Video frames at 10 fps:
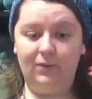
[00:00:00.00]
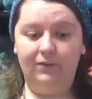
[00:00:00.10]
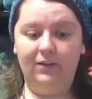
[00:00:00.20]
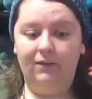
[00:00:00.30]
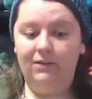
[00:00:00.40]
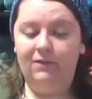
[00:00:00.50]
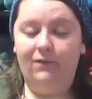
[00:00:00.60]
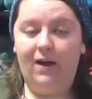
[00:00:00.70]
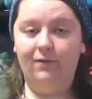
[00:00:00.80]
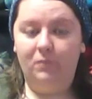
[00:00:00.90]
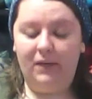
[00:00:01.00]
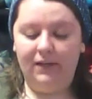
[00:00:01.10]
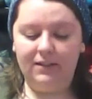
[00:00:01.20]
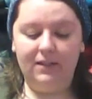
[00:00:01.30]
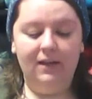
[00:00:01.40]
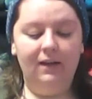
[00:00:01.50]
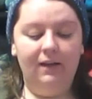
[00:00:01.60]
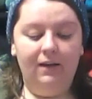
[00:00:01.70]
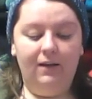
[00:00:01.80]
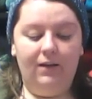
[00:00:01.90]
where everything was $5. And
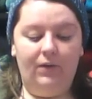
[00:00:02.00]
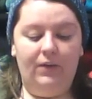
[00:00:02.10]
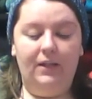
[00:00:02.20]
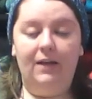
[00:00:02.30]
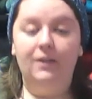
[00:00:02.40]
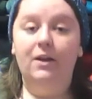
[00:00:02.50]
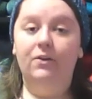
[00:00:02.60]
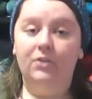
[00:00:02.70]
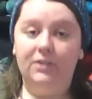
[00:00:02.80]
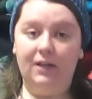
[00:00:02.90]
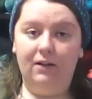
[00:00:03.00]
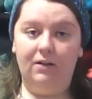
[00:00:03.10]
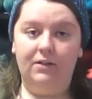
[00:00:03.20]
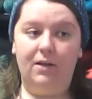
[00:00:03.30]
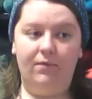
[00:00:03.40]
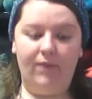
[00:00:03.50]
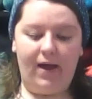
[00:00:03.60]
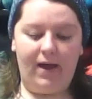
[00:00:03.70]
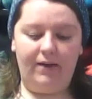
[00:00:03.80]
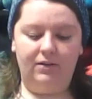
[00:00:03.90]
then they had another sale on top of
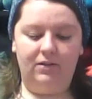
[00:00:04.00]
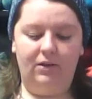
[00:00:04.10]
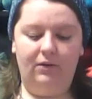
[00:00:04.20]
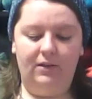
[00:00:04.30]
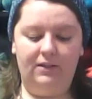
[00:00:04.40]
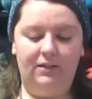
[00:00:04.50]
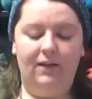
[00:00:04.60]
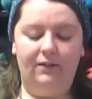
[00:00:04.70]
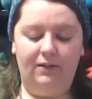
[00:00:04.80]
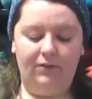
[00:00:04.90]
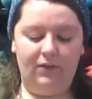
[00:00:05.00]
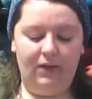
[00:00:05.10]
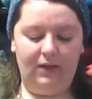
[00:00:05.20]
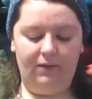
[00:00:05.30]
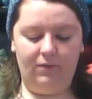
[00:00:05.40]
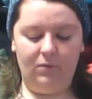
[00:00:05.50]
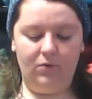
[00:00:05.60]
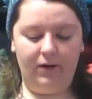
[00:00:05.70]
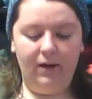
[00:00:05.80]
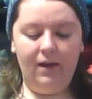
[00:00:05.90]
that, so it discounted everything even
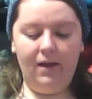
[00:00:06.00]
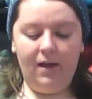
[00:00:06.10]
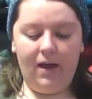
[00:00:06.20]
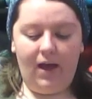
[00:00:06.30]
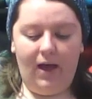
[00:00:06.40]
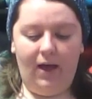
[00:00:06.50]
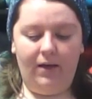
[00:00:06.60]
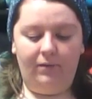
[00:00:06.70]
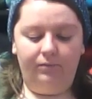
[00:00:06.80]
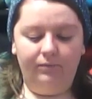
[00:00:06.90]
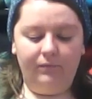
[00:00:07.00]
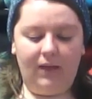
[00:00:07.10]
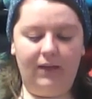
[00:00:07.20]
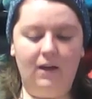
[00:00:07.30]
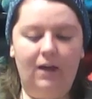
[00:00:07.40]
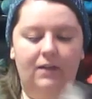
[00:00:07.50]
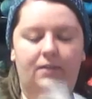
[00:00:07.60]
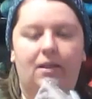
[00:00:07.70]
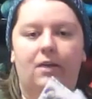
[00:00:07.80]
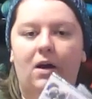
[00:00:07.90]
more. I got
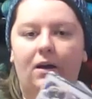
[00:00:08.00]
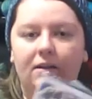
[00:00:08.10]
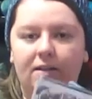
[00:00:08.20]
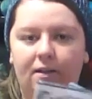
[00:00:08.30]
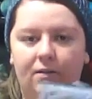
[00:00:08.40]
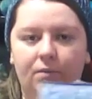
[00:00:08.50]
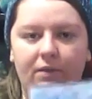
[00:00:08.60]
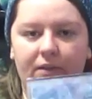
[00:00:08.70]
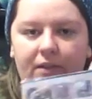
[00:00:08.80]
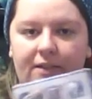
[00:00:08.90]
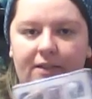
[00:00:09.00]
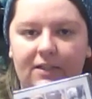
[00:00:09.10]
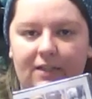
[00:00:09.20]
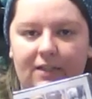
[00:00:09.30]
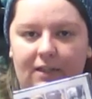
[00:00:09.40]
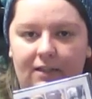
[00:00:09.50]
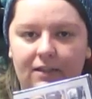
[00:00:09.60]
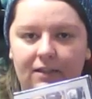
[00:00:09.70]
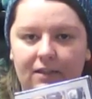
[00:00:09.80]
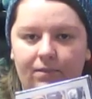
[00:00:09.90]
some awesome DVDs.